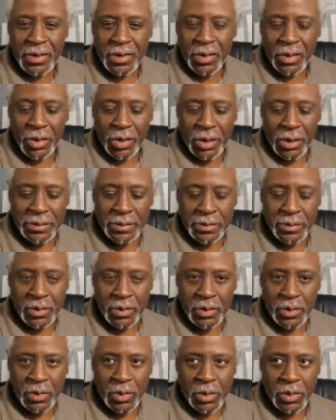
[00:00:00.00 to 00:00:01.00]
on
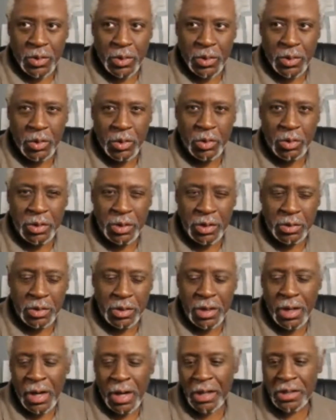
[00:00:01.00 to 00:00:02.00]
who you
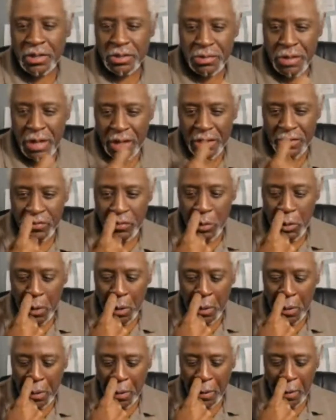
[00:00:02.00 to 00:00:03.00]
contract
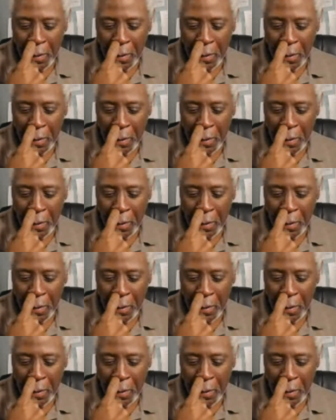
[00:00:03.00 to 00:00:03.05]
for